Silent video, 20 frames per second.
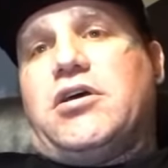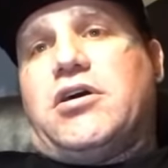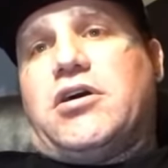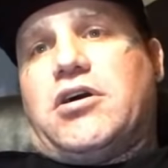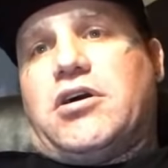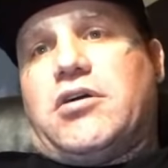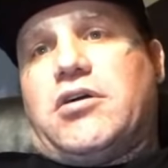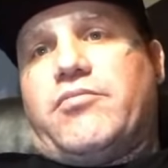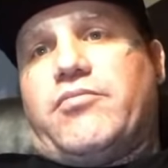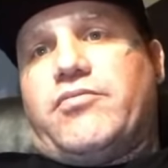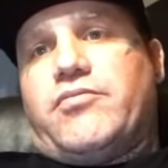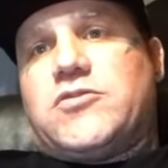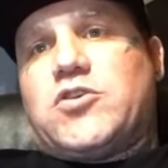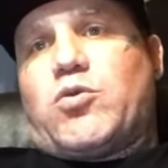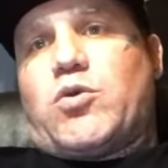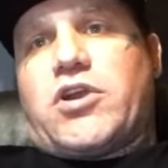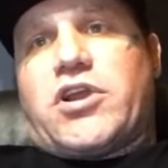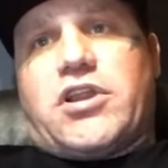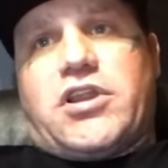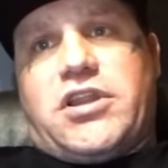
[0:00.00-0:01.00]

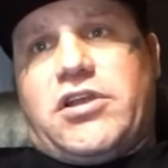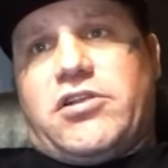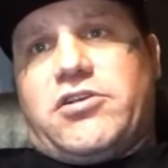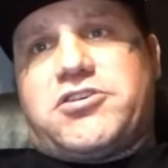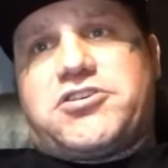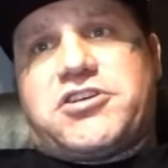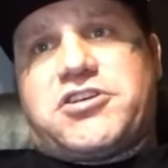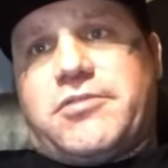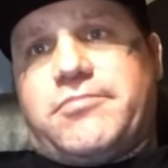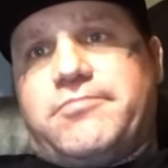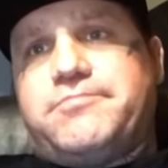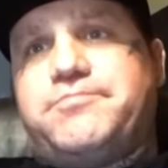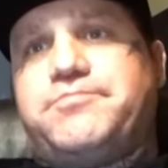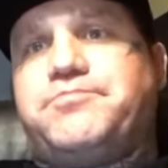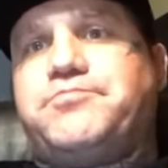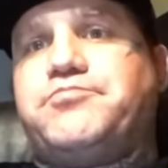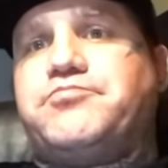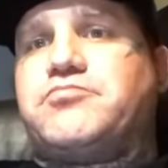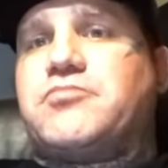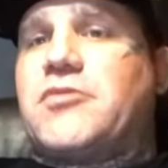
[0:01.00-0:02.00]
to work at a dealership
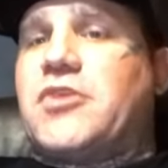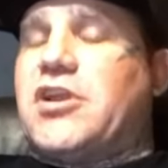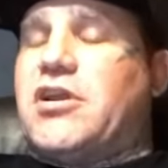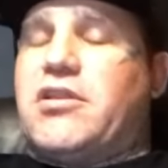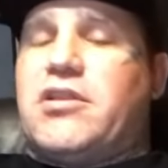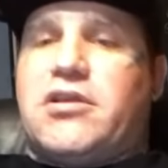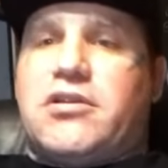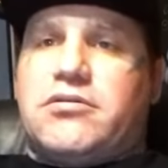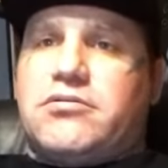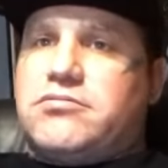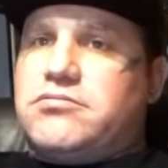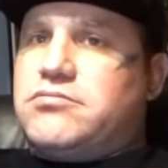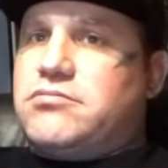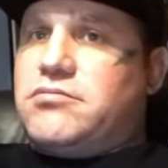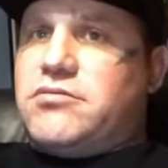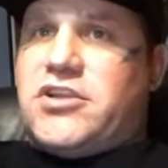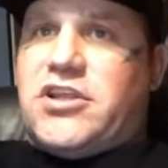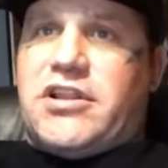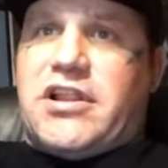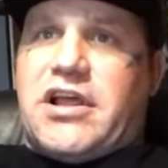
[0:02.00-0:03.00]
and then
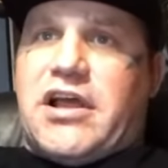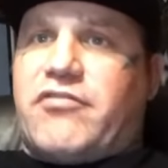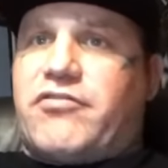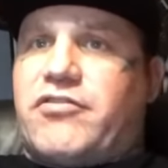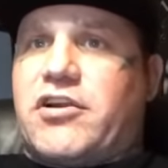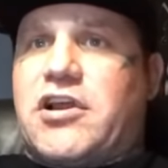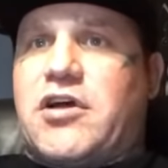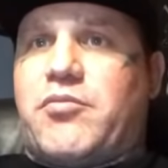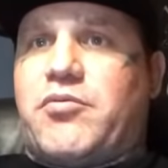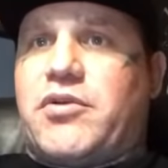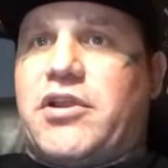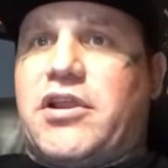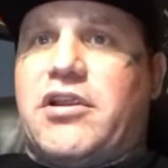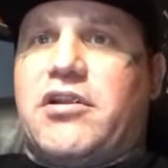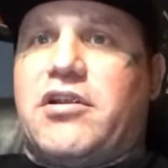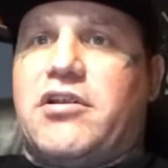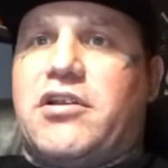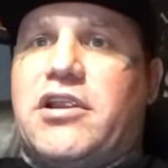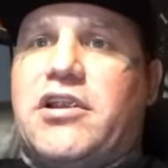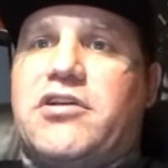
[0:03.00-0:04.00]
did that for a couple
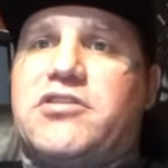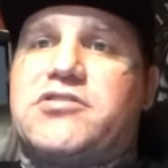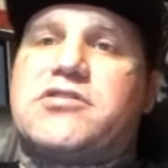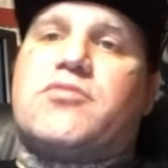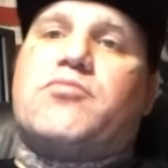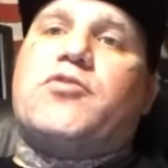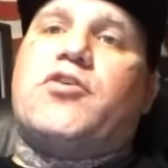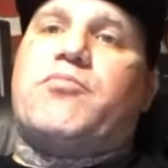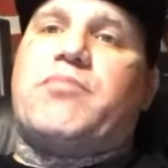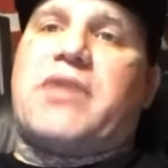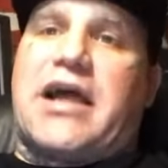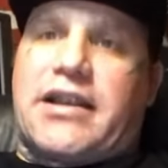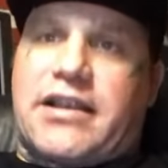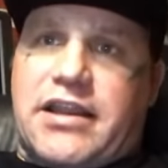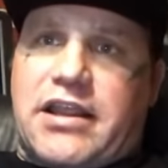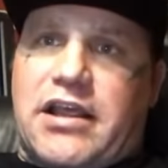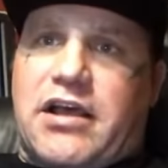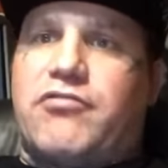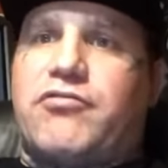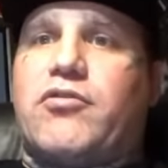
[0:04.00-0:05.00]
years and then moved back
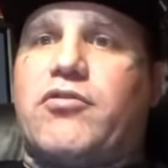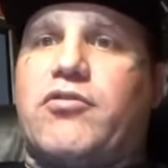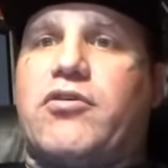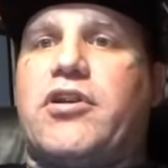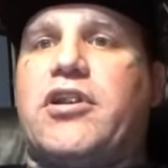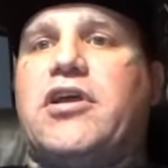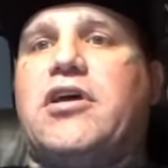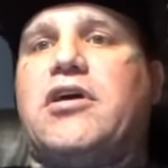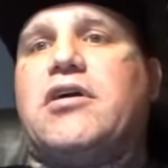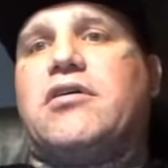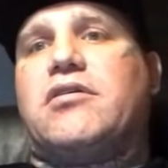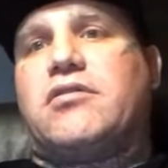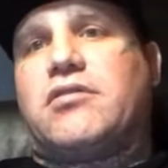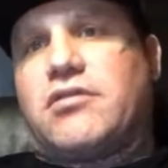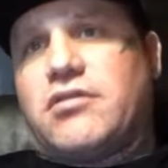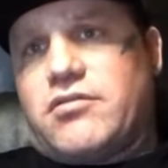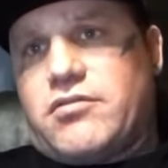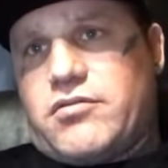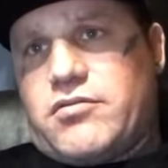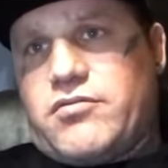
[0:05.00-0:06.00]
to California.
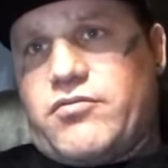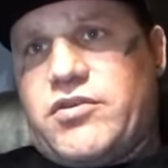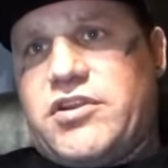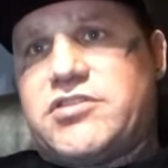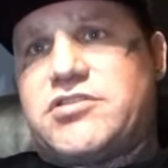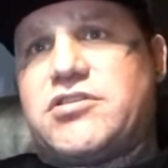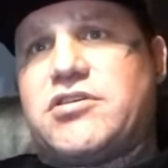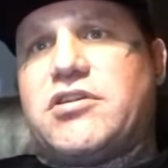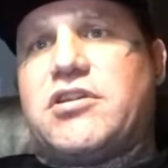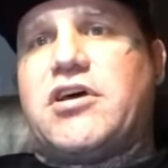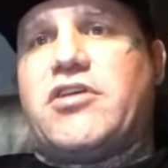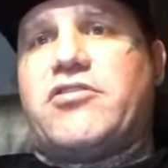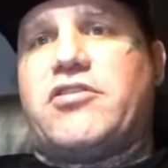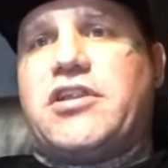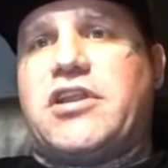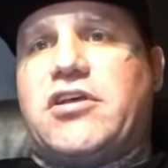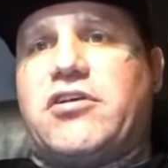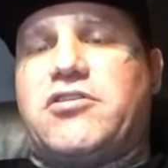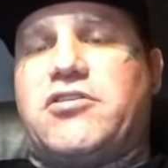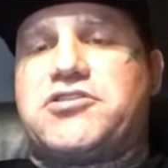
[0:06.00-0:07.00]
Went to another
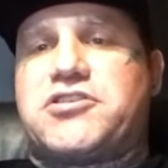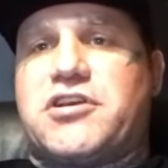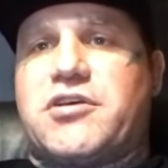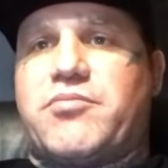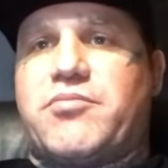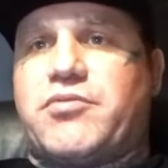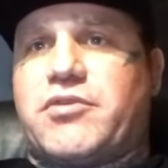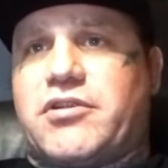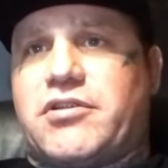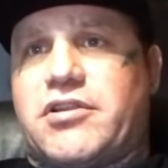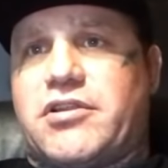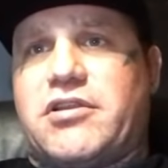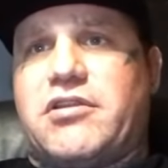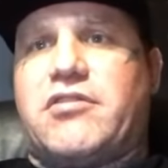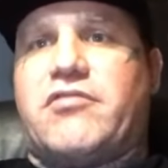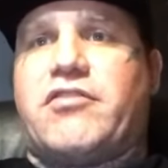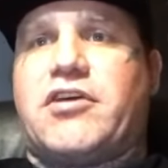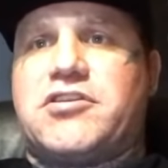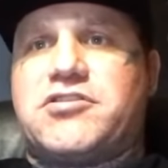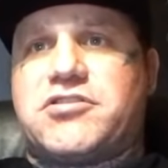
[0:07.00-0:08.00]
dealership, and then
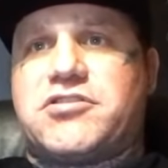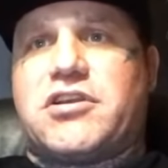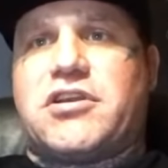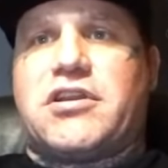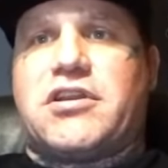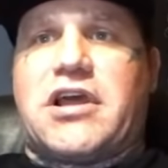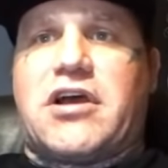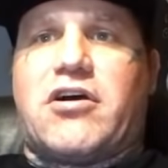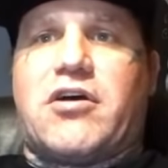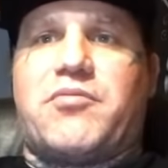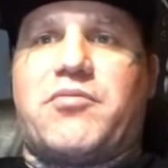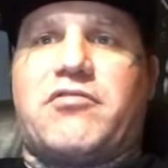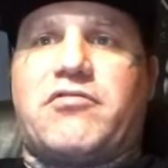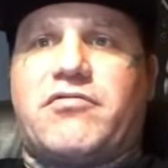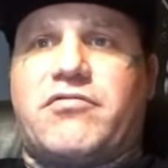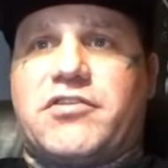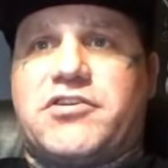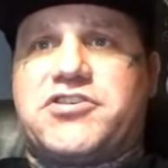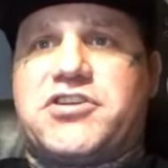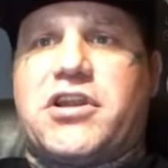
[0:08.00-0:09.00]
eventually now I'm in
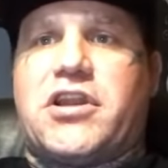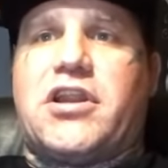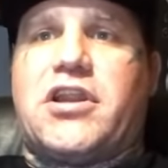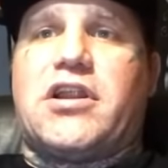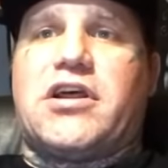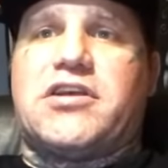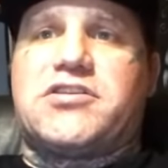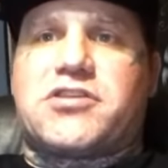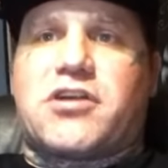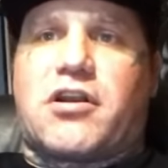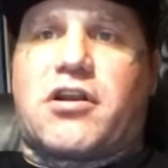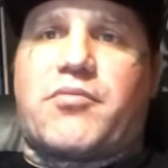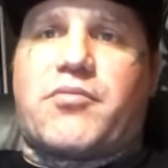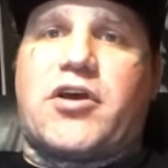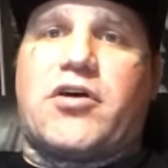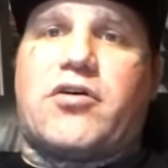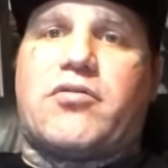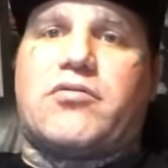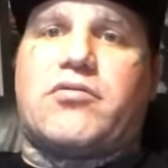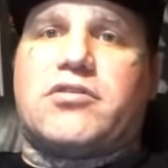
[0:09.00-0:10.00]
Virginia, and I started
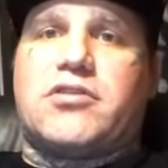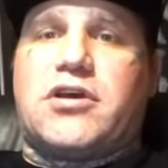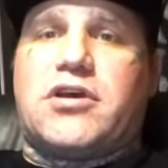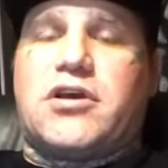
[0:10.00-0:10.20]
my own